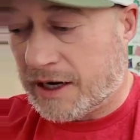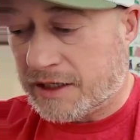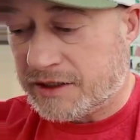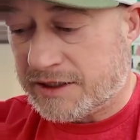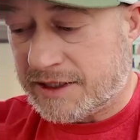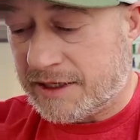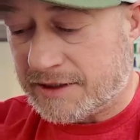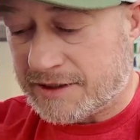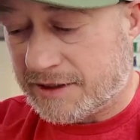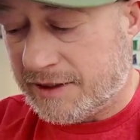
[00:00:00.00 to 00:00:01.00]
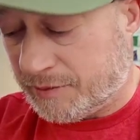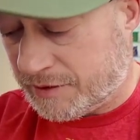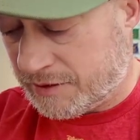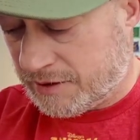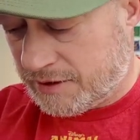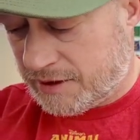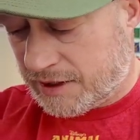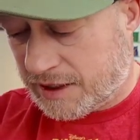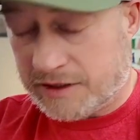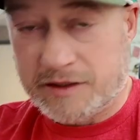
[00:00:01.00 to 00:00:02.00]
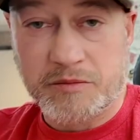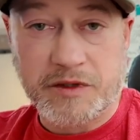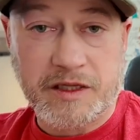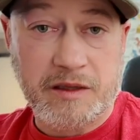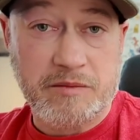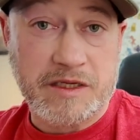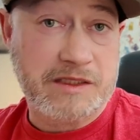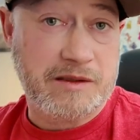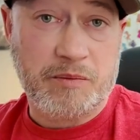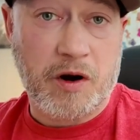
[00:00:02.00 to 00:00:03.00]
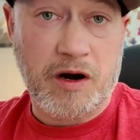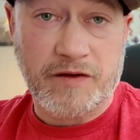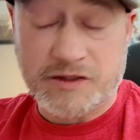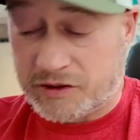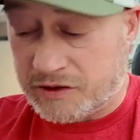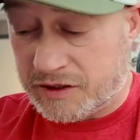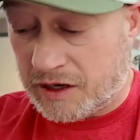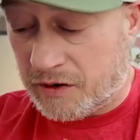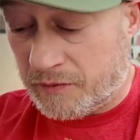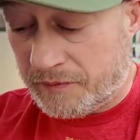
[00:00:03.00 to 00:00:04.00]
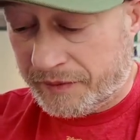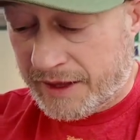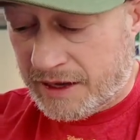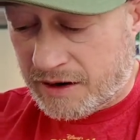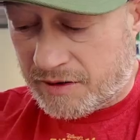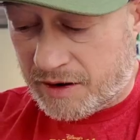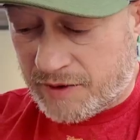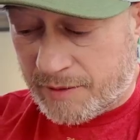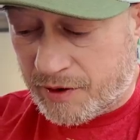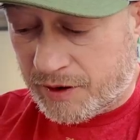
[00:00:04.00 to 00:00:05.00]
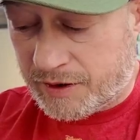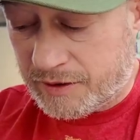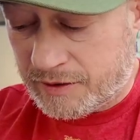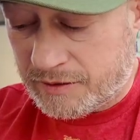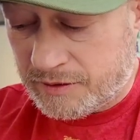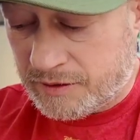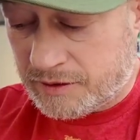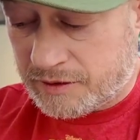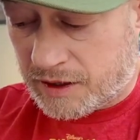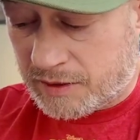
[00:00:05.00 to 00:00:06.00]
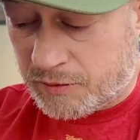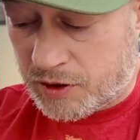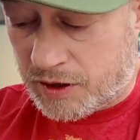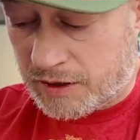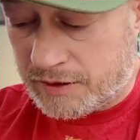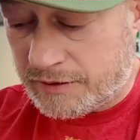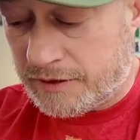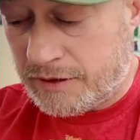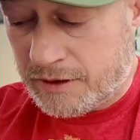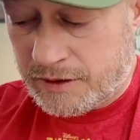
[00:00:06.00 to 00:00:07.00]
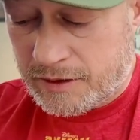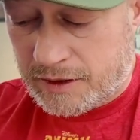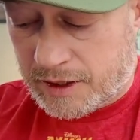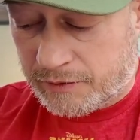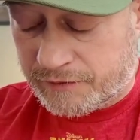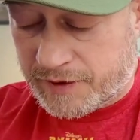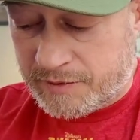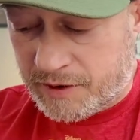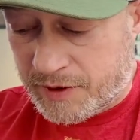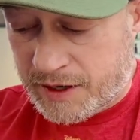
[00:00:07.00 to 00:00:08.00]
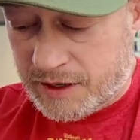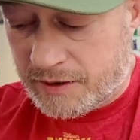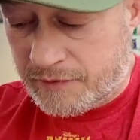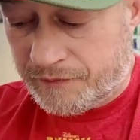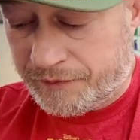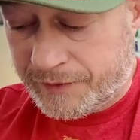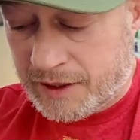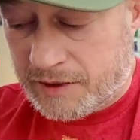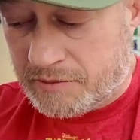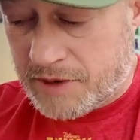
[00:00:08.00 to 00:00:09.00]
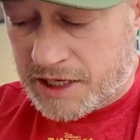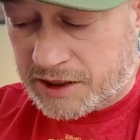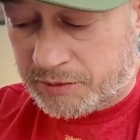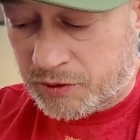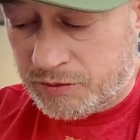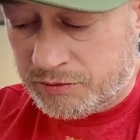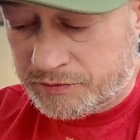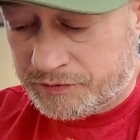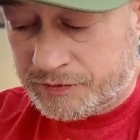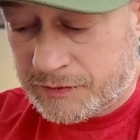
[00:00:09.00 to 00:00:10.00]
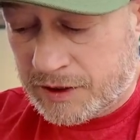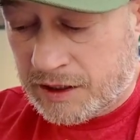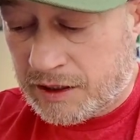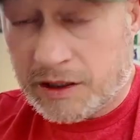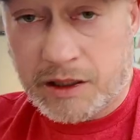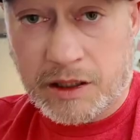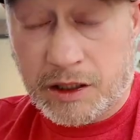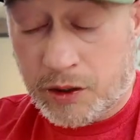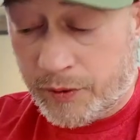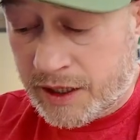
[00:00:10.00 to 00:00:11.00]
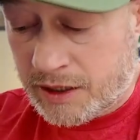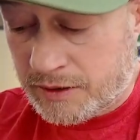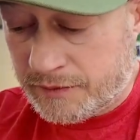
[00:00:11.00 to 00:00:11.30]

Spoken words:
actually stayed asleep and completely missed a part of it, so I couldn't go. All right, Robin Hood, Kakamora, I Will Find My Way, Magic Broom, Louis,